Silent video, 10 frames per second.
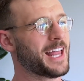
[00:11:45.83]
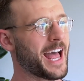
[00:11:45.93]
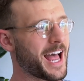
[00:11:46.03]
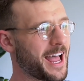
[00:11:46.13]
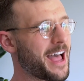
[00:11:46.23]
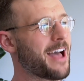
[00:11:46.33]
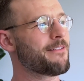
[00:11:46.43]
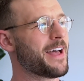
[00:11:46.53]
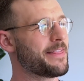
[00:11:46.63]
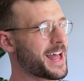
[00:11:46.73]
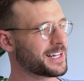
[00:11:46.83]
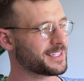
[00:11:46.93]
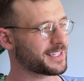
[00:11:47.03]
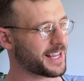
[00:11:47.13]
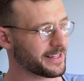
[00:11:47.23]
I have had that
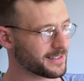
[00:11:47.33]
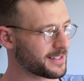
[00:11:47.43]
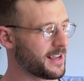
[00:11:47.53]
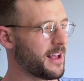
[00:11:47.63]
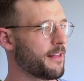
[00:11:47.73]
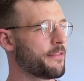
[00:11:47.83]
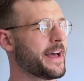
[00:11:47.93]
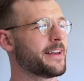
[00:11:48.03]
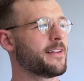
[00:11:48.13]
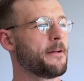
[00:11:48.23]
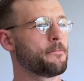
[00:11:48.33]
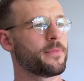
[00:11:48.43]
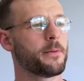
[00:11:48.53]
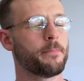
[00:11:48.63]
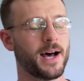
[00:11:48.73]
sense that
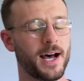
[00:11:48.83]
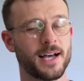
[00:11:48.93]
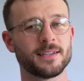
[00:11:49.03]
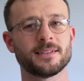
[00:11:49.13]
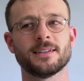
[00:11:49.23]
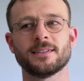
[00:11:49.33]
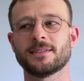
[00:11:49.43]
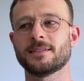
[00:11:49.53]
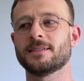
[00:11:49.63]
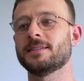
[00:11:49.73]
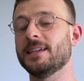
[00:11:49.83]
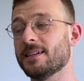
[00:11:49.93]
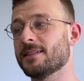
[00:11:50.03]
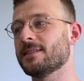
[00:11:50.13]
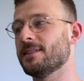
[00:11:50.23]
the past
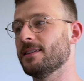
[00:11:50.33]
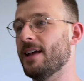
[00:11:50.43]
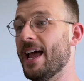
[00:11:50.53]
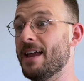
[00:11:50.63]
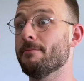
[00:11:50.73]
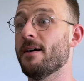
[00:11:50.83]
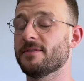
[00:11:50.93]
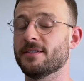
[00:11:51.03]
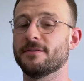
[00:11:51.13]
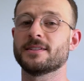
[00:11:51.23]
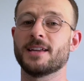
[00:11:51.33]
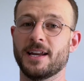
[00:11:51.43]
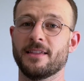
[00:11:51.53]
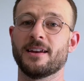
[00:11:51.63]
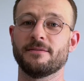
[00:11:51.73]
6 to 8 months of study
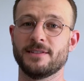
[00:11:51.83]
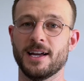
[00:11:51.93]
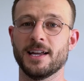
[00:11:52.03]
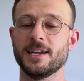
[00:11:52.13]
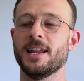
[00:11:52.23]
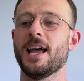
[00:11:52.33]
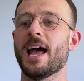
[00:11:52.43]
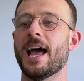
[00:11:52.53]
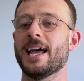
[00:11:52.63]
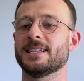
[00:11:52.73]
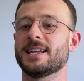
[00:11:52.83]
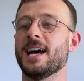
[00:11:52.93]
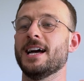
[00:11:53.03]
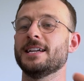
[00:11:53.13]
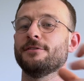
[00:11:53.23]
that I've done has
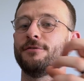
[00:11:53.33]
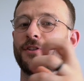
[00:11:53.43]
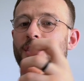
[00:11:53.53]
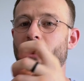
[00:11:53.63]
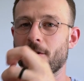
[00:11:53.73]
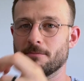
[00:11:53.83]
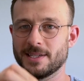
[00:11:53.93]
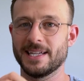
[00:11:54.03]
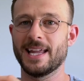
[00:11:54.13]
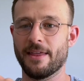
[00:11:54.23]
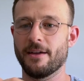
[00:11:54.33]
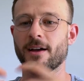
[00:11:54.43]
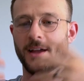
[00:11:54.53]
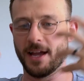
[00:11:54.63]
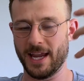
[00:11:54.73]
kind of come together
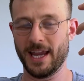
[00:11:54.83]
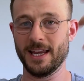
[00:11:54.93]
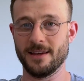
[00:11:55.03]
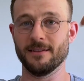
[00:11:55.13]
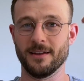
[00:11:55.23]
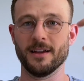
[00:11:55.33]
in